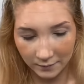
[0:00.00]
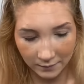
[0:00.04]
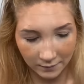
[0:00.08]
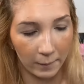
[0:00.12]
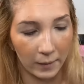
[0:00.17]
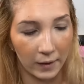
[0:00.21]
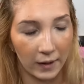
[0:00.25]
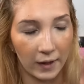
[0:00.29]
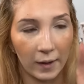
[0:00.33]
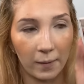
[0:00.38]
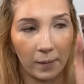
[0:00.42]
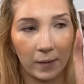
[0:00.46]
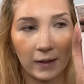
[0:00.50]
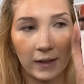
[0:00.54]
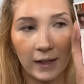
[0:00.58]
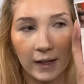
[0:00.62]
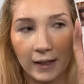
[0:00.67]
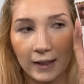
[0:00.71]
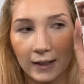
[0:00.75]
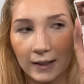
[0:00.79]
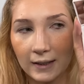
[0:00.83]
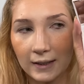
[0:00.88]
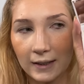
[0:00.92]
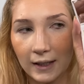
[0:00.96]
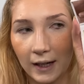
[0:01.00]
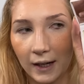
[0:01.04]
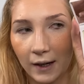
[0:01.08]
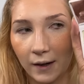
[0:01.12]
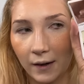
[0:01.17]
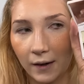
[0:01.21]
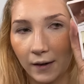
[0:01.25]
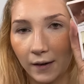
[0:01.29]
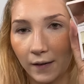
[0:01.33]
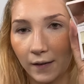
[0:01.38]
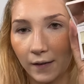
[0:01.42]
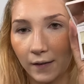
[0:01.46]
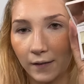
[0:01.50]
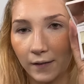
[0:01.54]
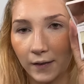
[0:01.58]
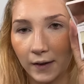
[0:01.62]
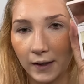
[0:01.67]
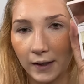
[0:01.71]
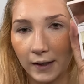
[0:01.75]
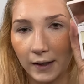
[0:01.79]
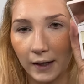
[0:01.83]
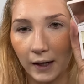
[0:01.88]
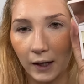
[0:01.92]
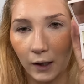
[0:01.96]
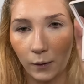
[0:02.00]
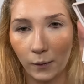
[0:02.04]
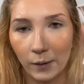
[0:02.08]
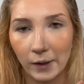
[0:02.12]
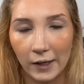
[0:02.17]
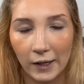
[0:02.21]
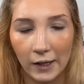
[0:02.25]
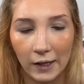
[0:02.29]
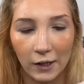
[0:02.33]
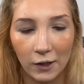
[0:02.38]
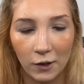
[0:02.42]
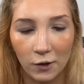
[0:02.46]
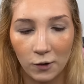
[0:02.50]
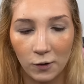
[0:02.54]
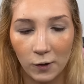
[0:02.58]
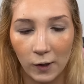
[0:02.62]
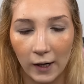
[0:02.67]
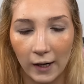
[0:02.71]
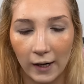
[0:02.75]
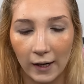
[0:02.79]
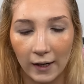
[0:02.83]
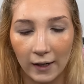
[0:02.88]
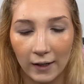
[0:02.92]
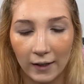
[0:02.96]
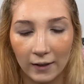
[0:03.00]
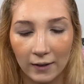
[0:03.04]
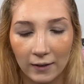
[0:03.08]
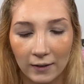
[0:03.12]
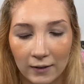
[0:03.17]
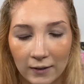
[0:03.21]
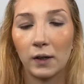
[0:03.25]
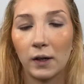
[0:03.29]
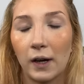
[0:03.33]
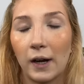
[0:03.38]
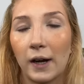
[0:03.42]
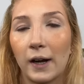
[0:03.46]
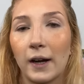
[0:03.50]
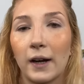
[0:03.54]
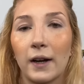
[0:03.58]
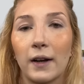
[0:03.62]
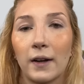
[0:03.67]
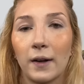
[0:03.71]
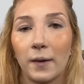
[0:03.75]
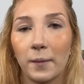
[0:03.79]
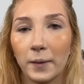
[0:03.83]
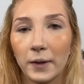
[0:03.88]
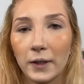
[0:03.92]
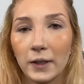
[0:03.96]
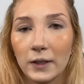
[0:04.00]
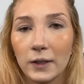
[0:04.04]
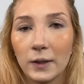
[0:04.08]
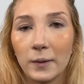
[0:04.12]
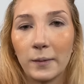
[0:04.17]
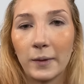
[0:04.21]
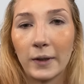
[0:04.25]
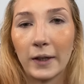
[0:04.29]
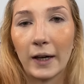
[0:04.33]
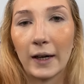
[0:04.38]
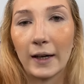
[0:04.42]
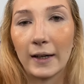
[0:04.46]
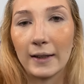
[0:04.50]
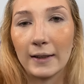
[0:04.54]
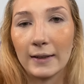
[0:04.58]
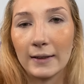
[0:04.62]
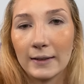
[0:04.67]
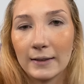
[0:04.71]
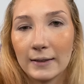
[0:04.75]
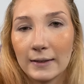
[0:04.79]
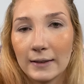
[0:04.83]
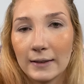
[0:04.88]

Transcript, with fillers: but I'm gonna take this kind of yellowy shade, and I'm gonna zoom you guys